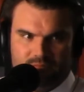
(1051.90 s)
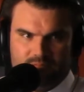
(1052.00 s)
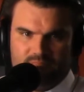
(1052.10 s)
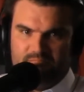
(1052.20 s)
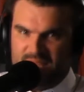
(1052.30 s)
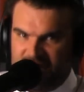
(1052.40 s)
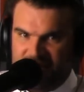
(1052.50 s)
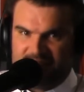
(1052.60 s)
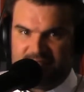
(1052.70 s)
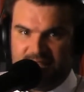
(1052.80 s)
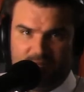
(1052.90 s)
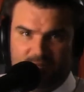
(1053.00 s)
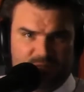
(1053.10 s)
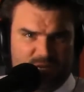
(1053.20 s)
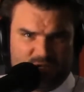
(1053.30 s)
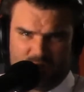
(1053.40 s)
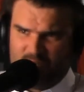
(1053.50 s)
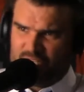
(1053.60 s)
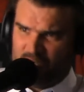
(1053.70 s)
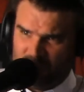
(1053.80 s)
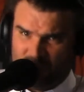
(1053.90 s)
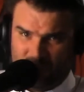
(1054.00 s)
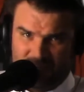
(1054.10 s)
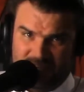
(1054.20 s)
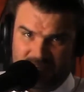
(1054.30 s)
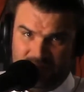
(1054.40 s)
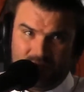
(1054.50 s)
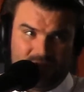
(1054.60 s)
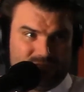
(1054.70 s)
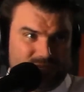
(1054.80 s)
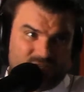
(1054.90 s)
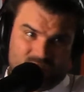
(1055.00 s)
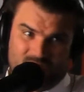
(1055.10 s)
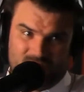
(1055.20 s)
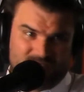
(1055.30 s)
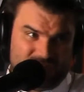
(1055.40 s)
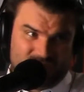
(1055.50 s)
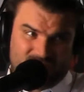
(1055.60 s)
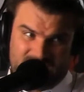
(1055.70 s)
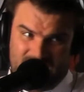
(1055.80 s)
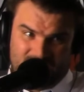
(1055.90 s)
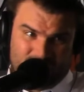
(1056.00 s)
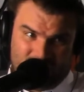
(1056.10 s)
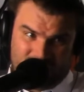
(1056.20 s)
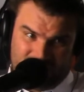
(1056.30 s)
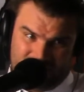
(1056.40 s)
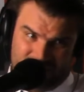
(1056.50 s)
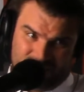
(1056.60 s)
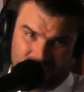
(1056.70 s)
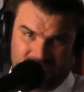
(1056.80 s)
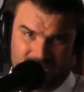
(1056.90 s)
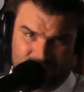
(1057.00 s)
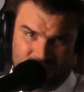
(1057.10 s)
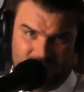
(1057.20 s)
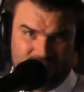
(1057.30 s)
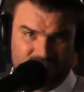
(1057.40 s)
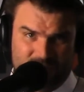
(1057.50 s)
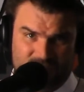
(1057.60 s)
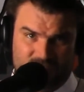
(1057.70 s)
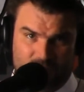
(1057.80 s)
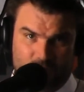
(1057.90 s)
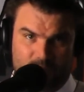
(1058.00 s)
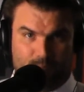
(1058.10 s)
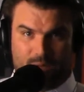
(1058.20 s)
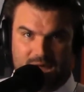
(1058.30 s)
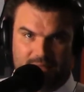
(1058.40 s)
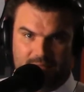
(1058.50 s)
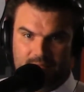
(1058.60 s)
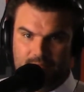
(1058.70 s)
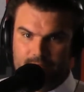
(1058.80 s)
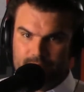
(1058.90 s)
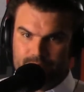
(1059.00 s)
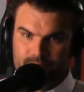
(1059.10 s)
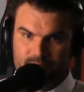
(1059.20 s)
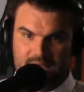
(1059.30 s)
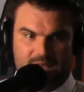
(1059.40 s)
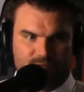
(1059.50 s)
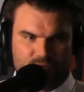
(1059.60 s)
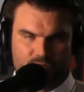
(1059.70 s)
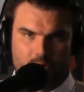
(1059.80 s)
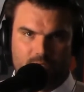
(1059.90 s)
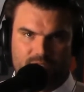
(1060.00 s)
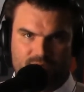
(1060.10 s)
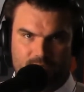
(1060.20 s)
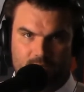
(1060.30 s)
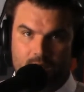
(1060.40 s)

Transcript: mitigate the damage, make sure our children weren't getting involved, make sure, you know, stay out of the park that day if they're going to have a rally, so on and so forth. But after Charlottesville,